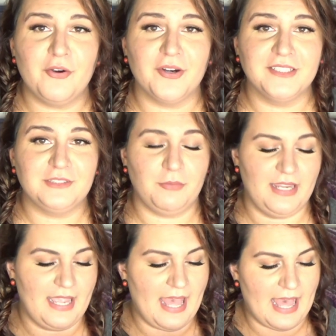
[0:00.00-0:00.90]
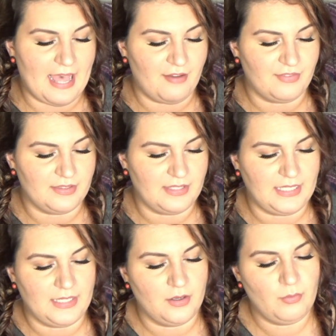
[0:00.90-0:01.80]
course, we have
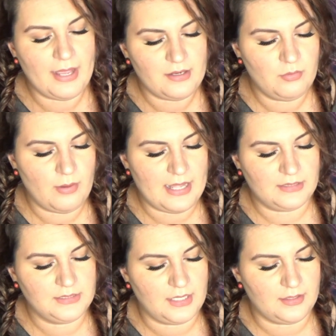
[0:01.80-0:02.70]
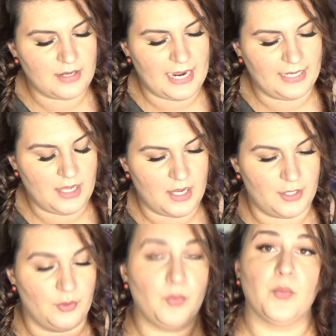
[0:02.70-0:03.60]
the Wet n Wild Color Icon
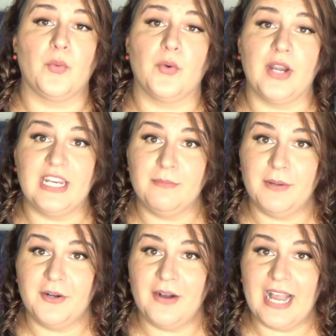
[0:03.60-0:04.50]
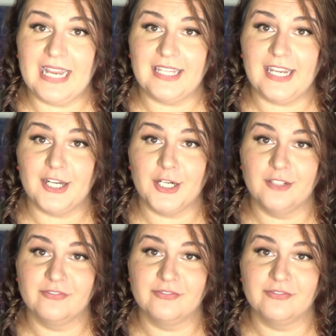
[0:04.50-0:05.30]
Rainbow Highlighter.